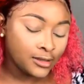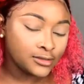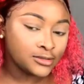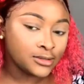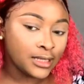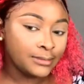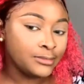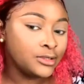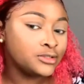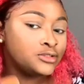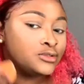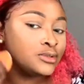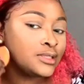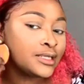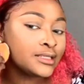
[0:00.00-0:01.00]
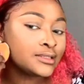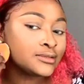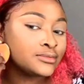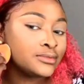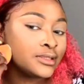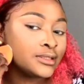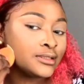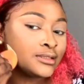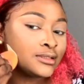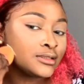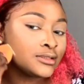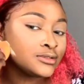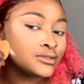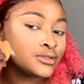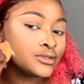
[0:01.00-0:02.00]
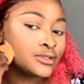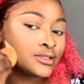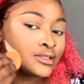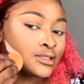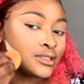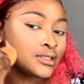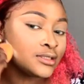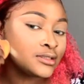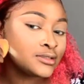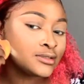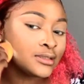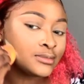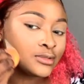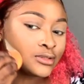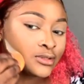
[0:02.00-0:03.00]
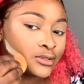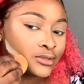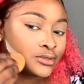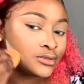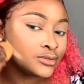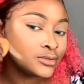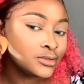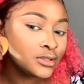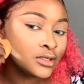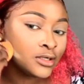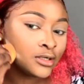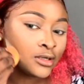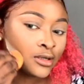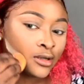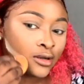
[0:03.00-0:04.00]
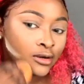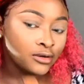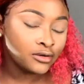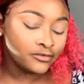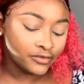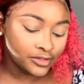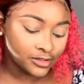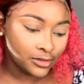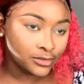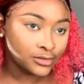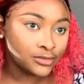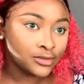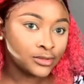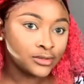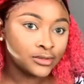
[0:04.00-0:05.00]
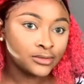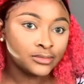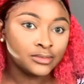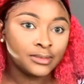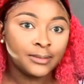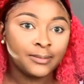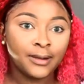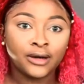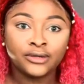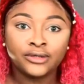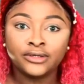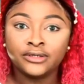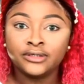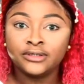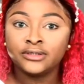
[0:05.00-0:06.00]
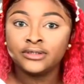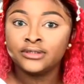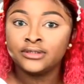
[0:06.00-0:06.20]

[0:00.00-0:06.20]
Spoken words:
So I'm not doing like a regular contour today, so I'm just gonna do reverse contour with my powder.